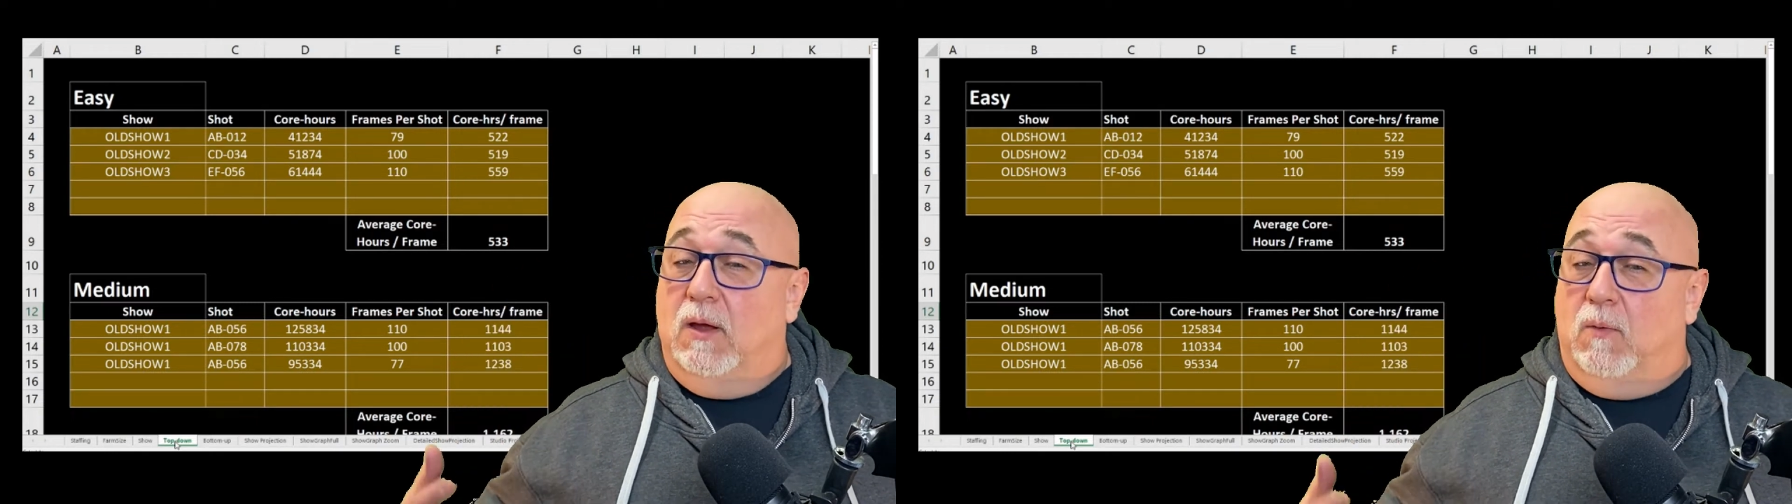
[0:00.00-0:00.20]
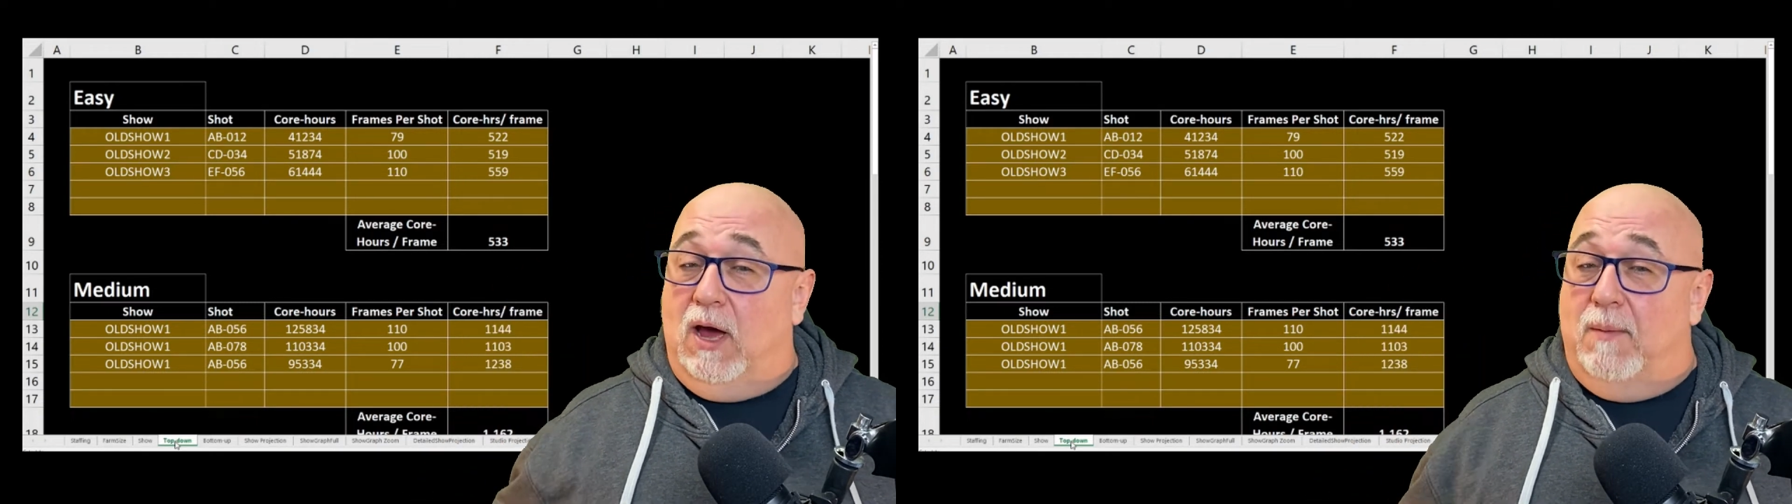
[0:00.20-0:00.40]

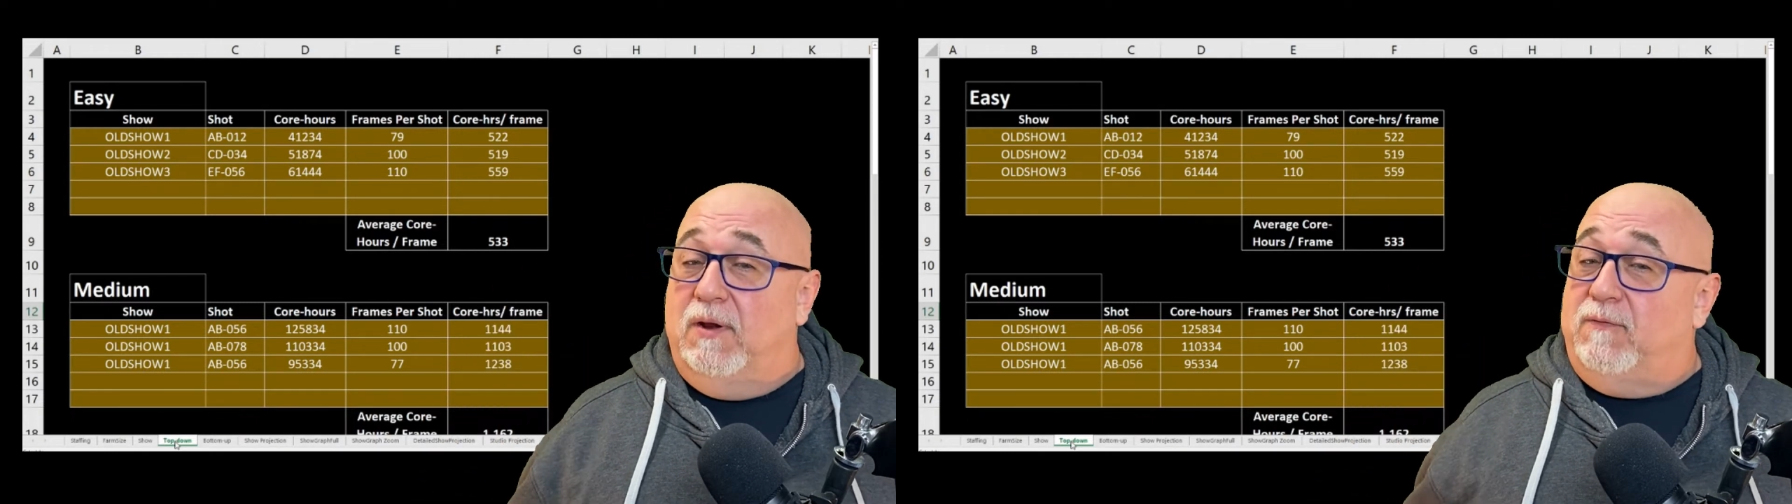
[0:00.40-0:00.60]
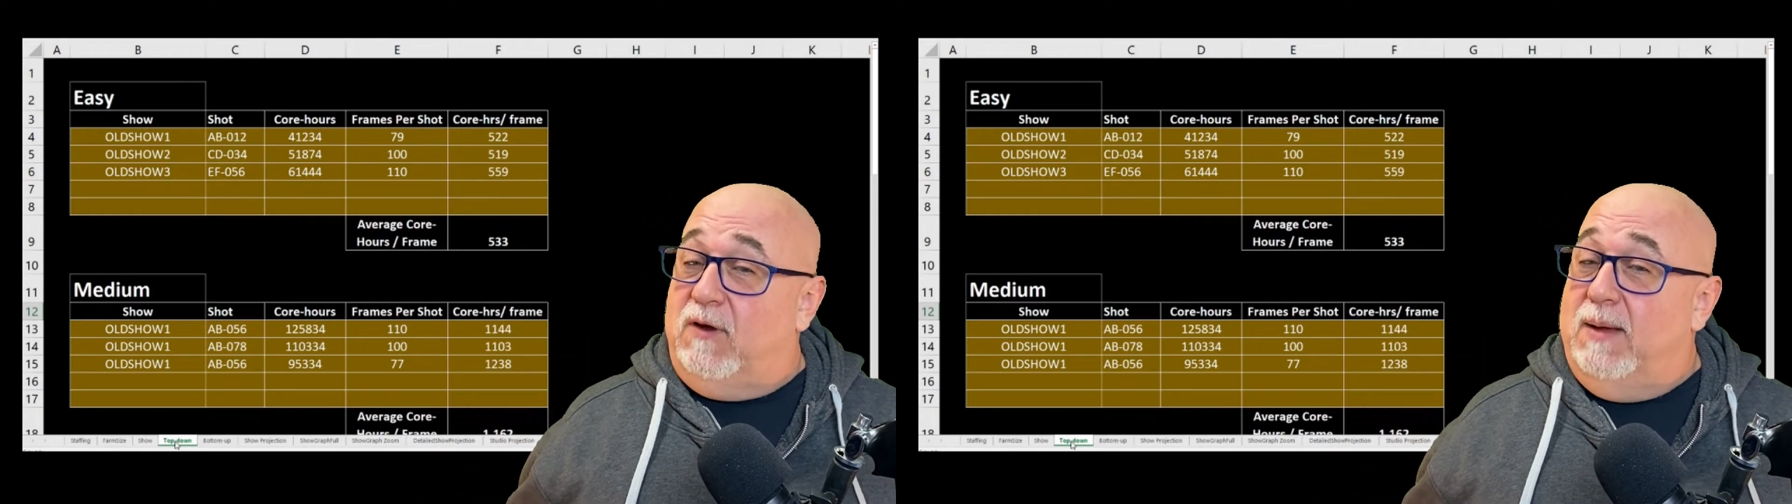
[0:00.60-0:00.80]
well, how
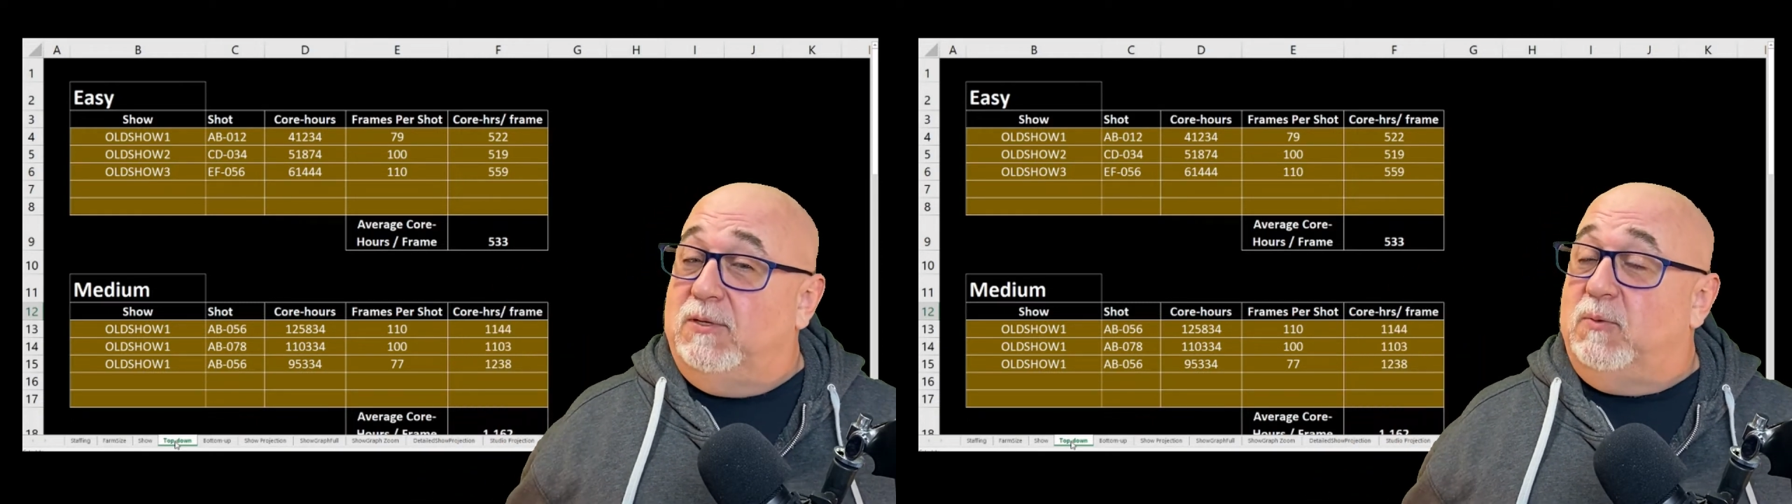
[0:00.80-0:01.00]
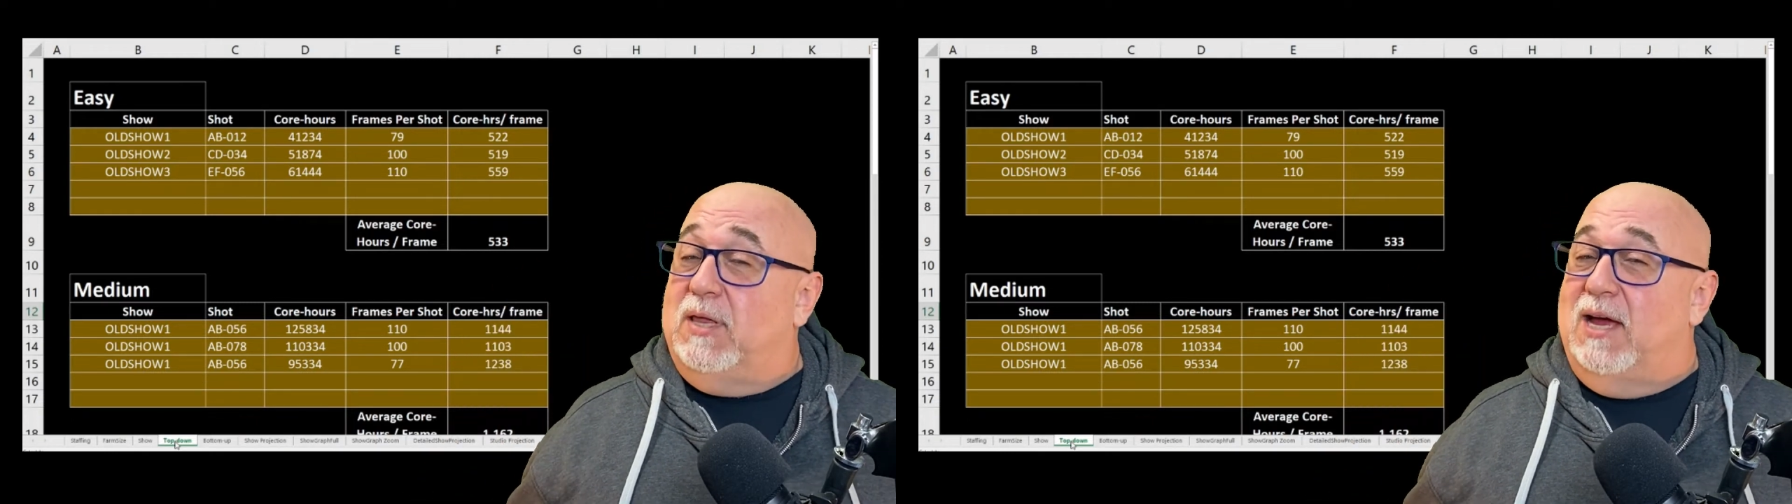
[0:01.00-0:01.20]
many
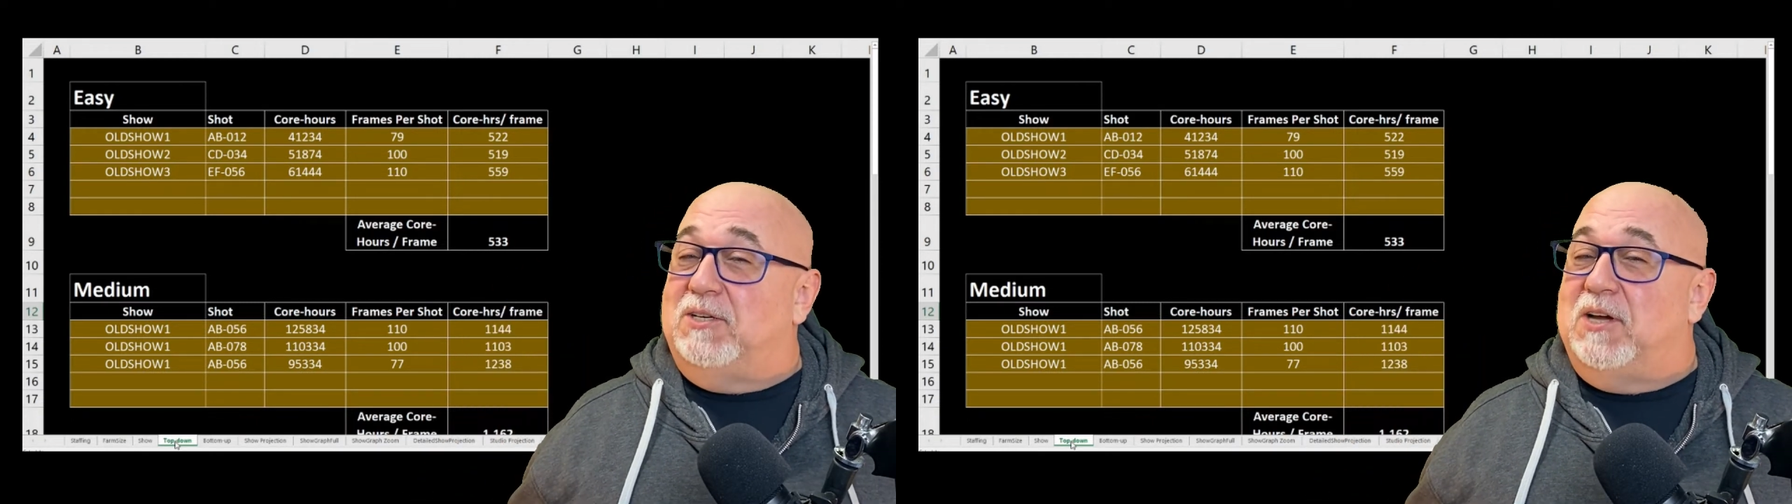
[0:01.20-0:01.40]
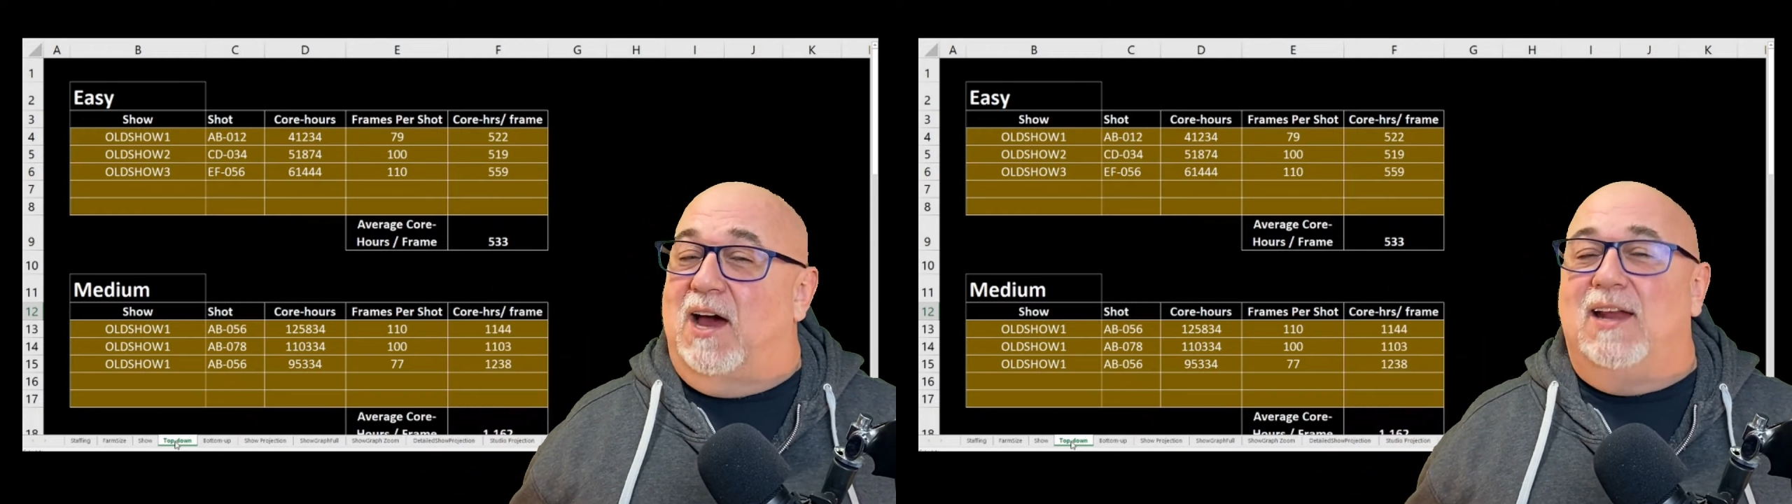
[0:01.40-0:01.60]
frames were that
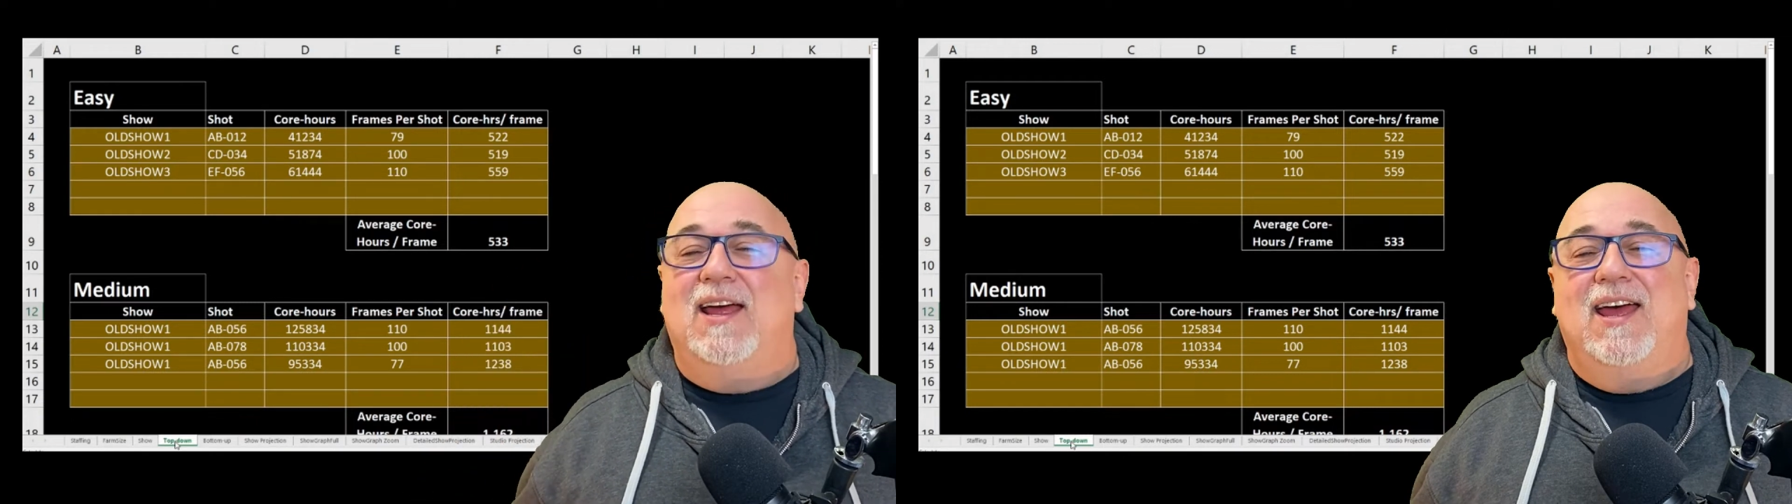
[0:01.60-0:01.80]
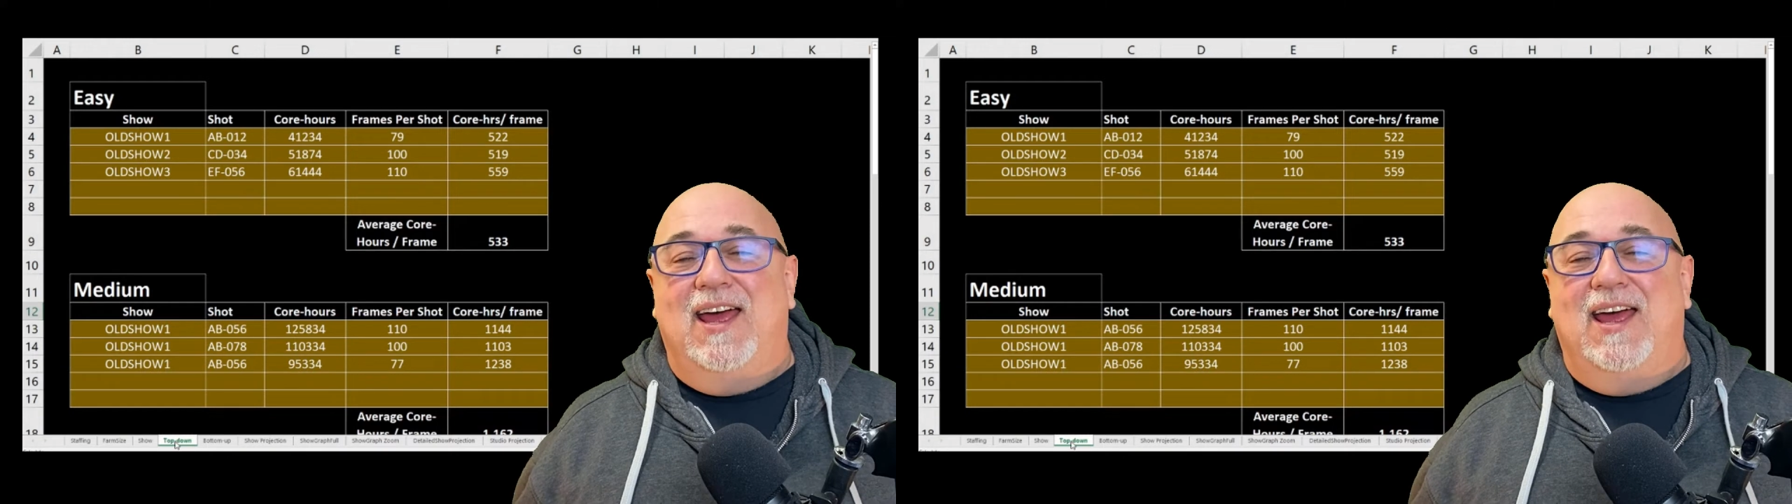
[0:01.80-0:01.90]
shot?